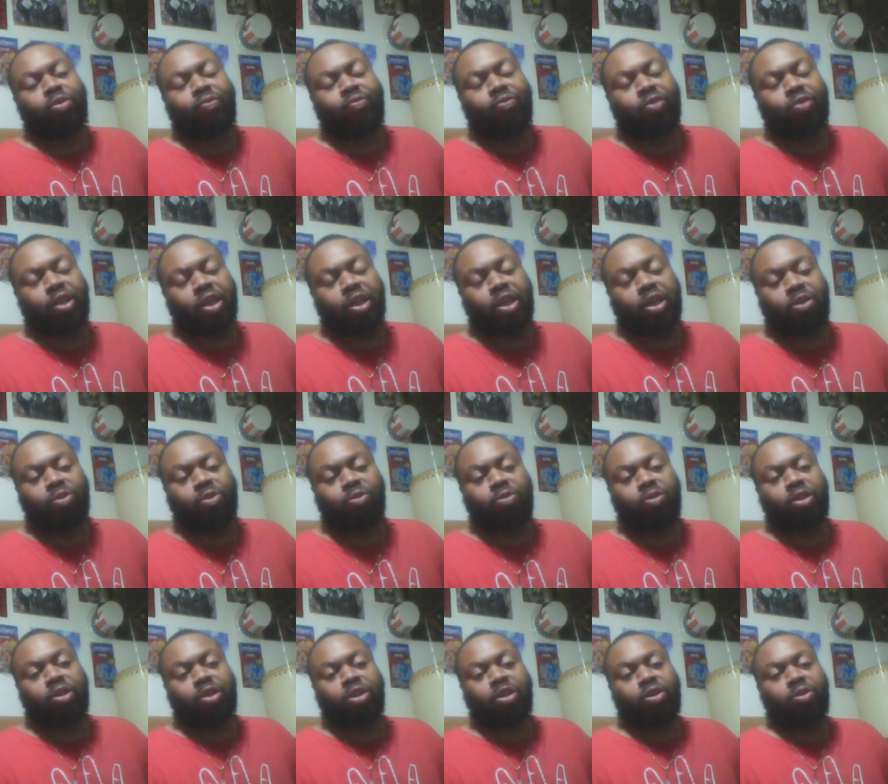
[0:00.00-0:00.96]
the video,
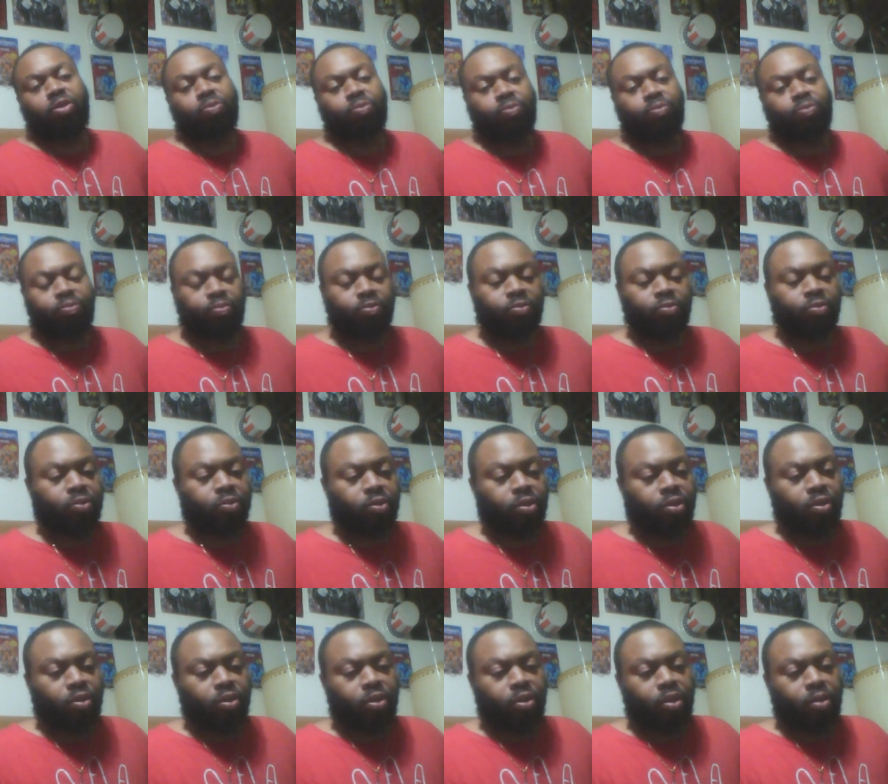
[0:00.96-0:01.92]
you know.
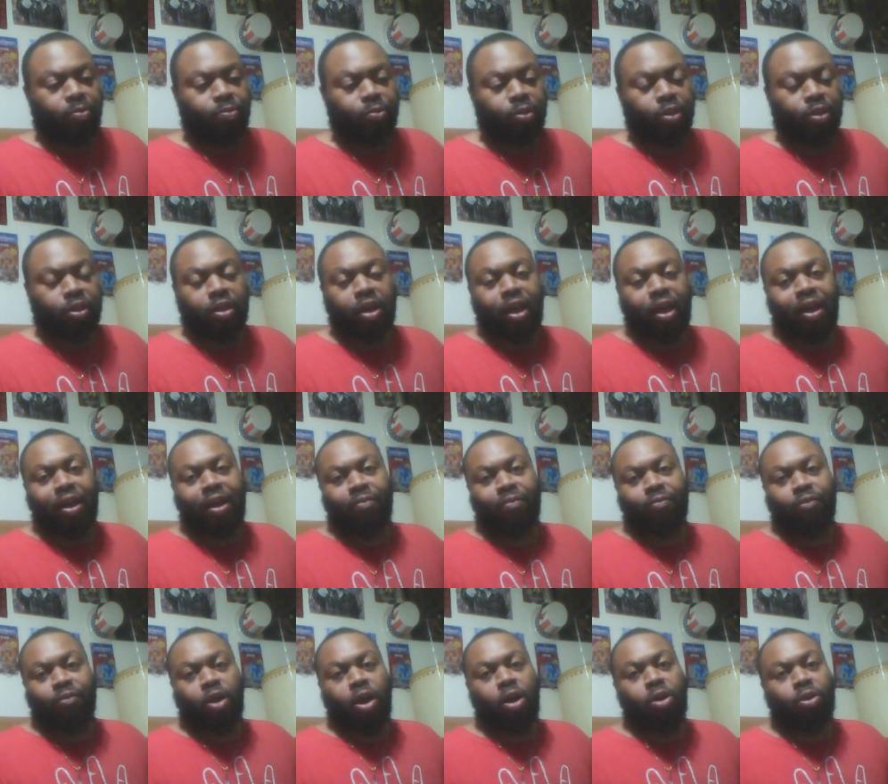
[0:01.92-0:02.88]
But
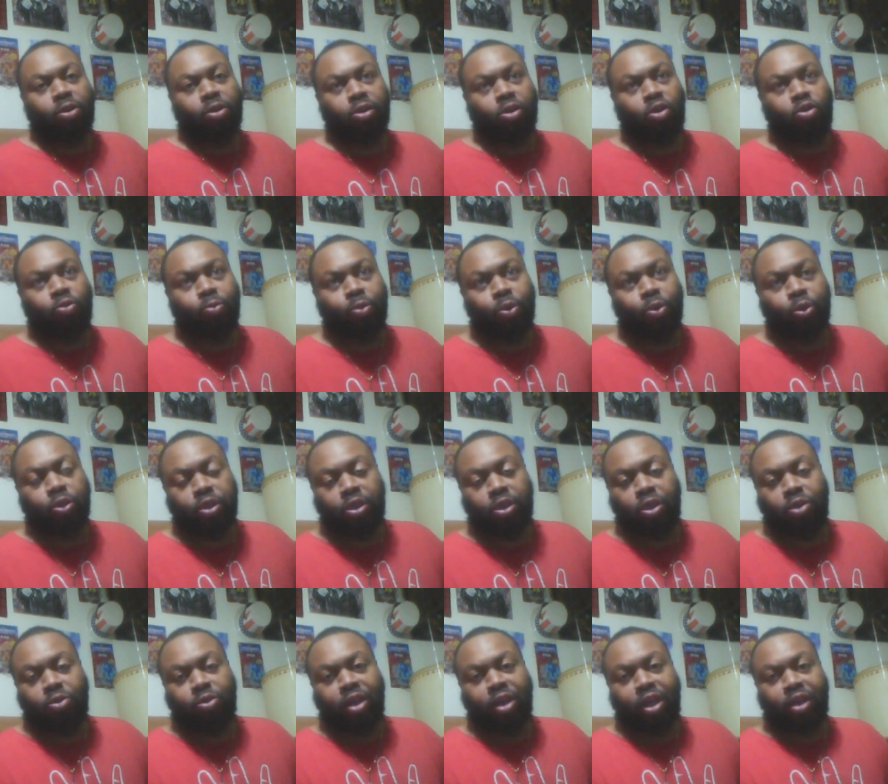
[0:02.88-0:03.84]
Vlogtober, you
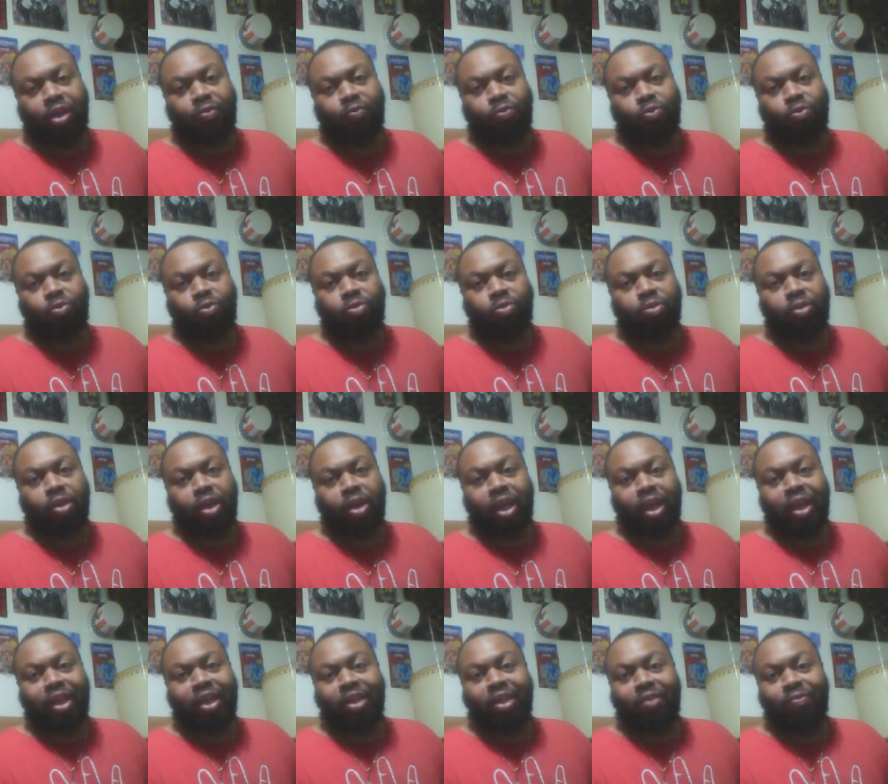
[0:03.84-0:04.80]
know, that's for
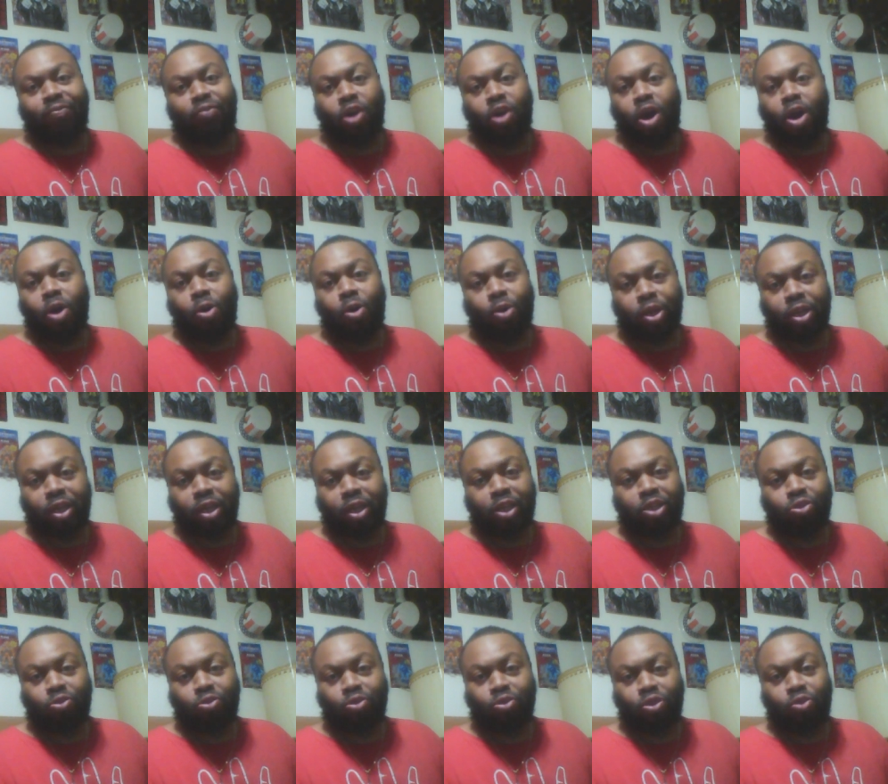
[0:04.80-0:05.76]
any vlogging
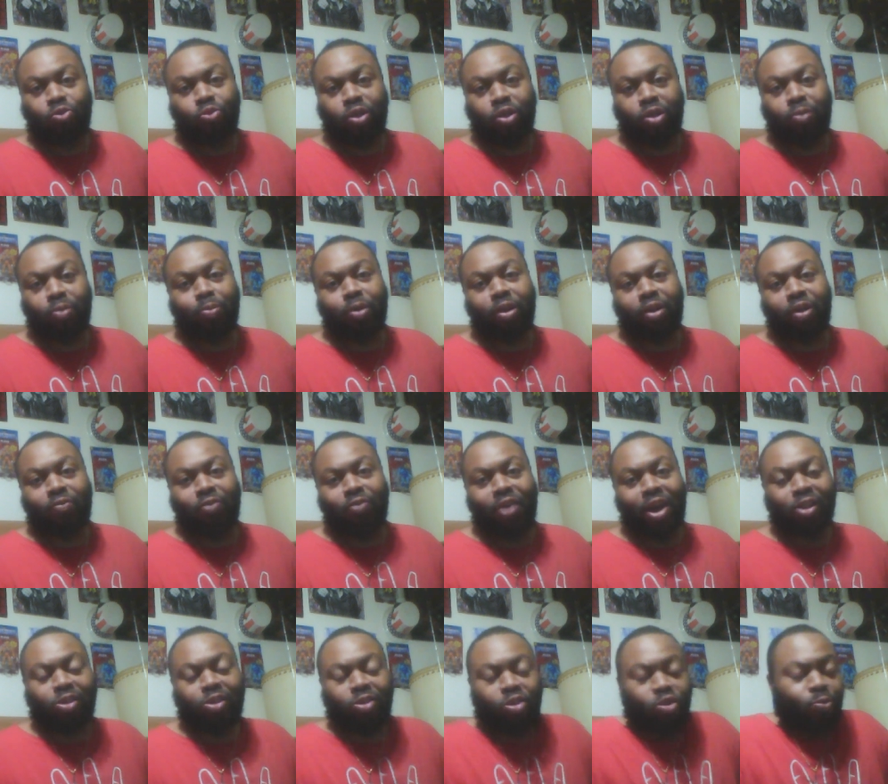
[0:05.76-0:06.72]
that you do in the month of
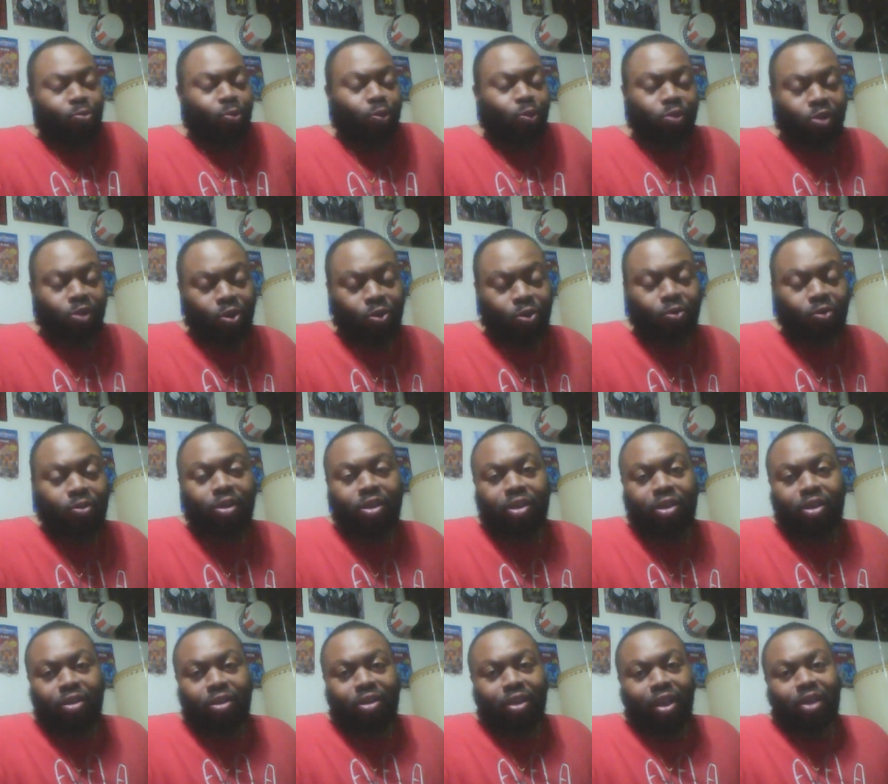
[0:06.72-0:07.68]
October, so
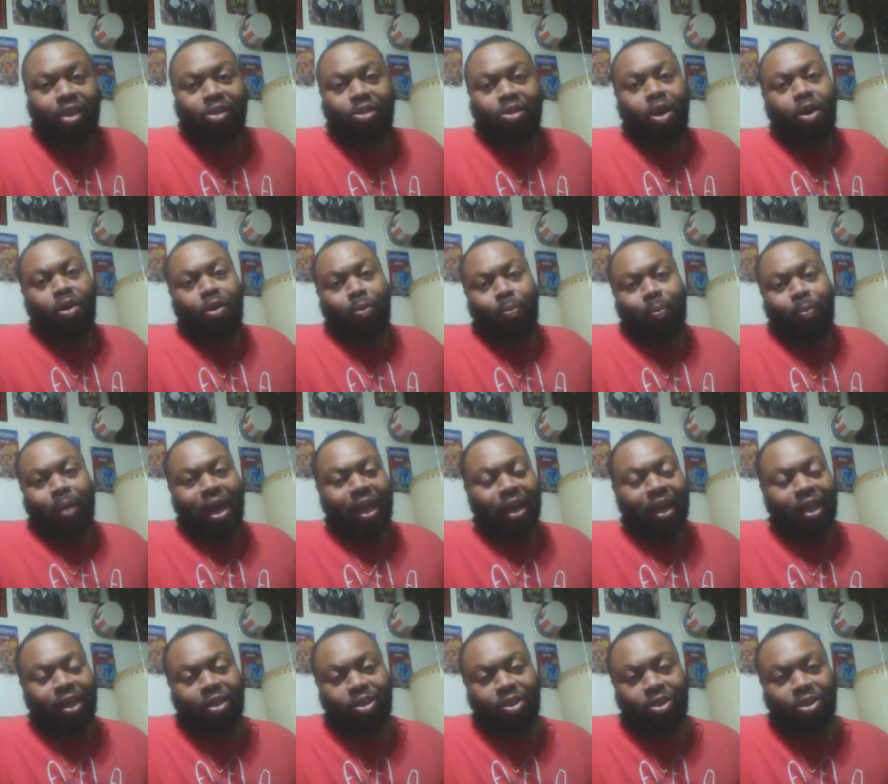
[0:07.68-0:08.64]
that's
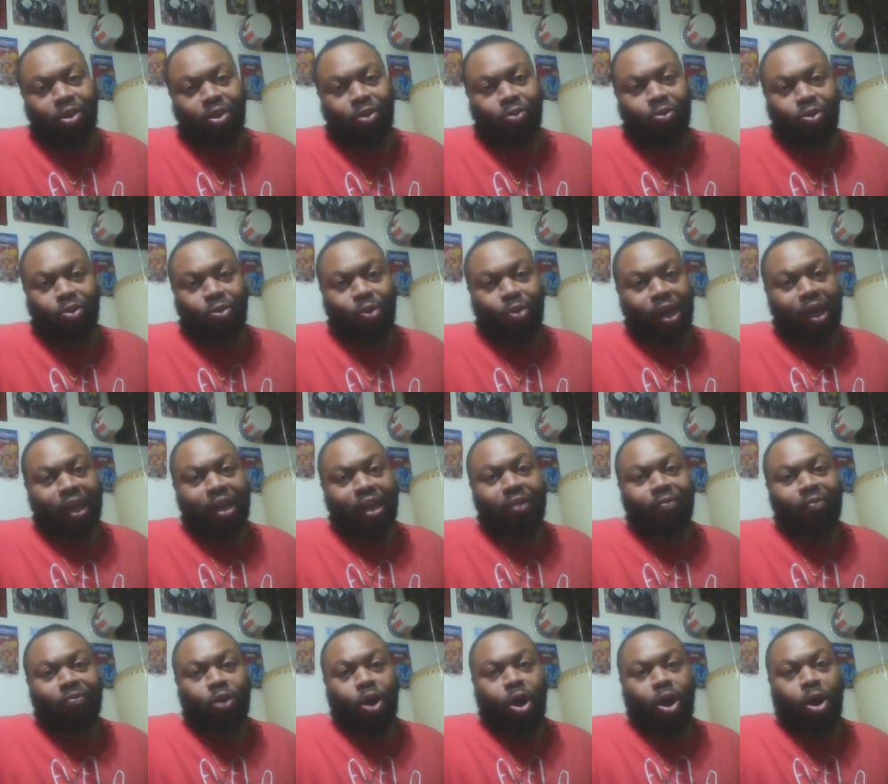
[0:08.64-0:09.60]
automatic, you know. So any
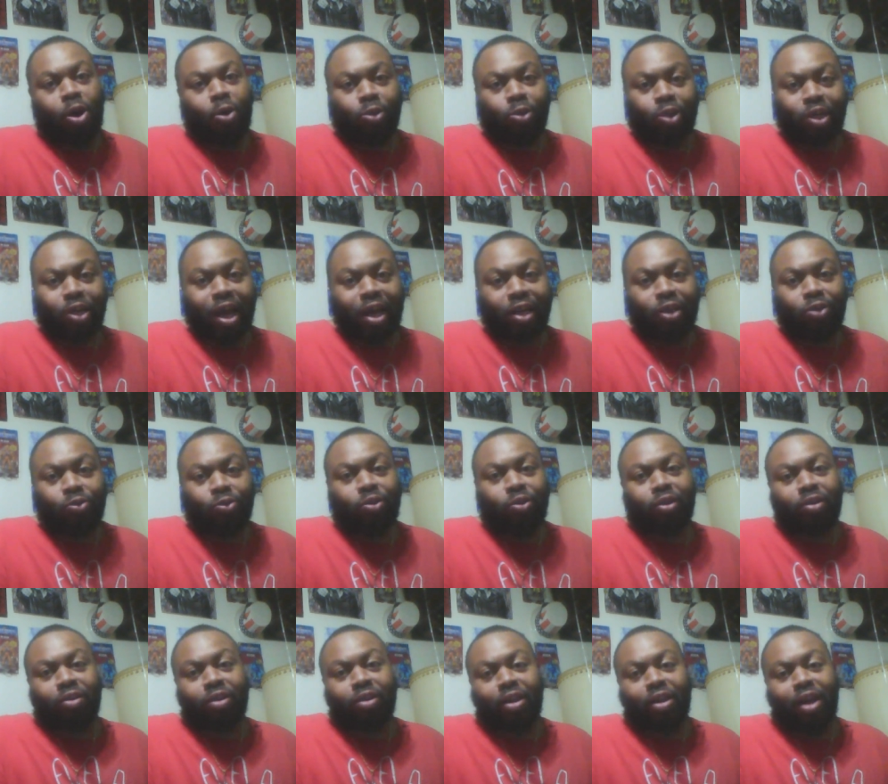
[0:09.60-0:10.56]
vlogs that I do
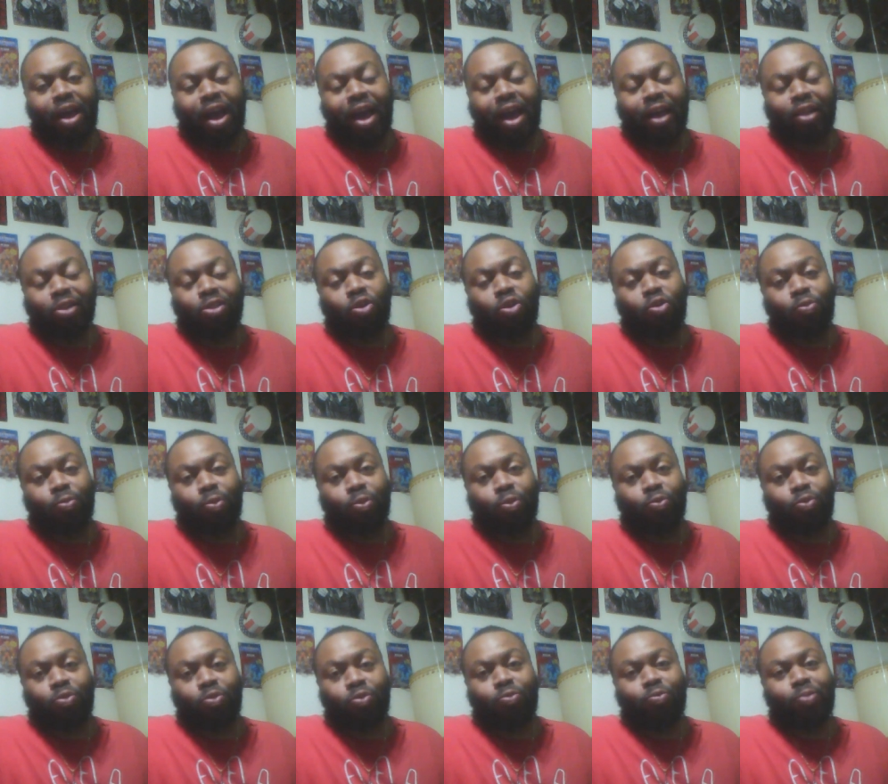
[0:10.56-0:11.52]
in October
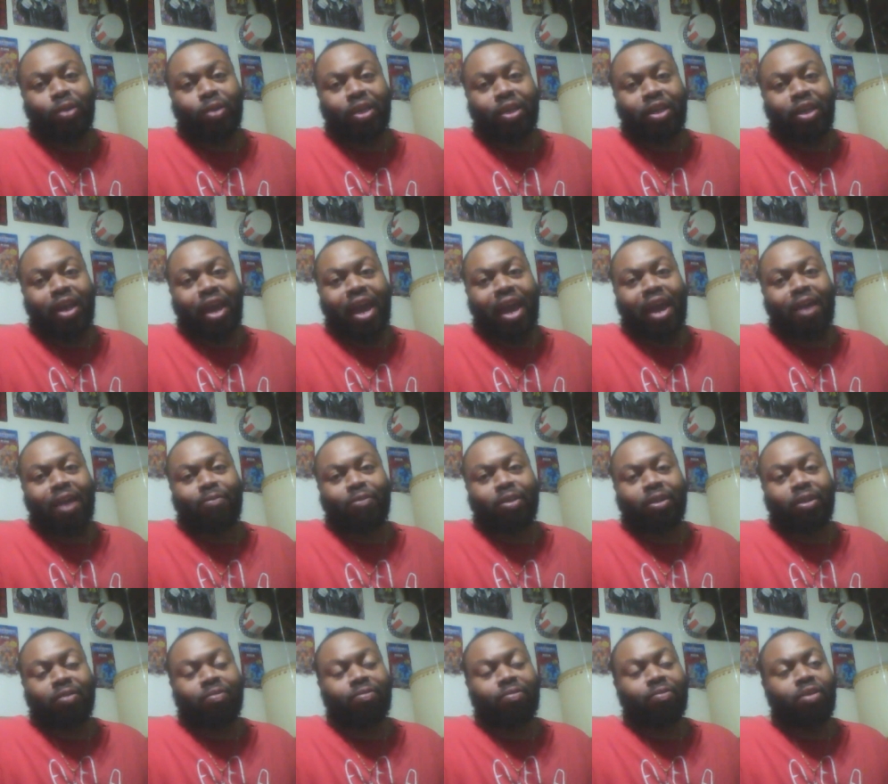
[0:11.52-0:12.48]
will be
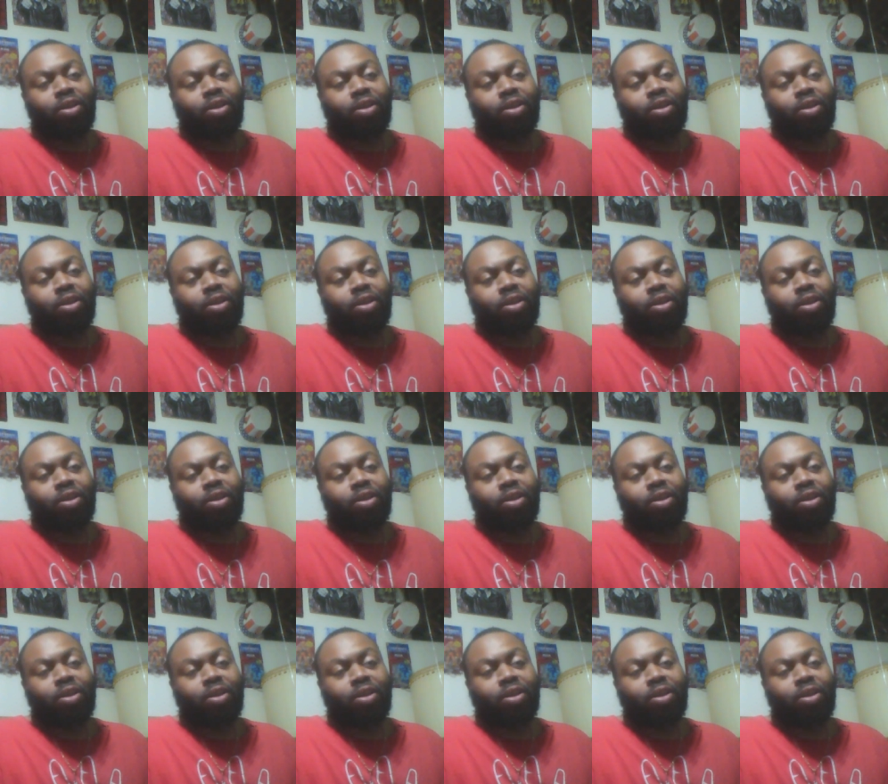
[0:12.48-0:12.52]
having,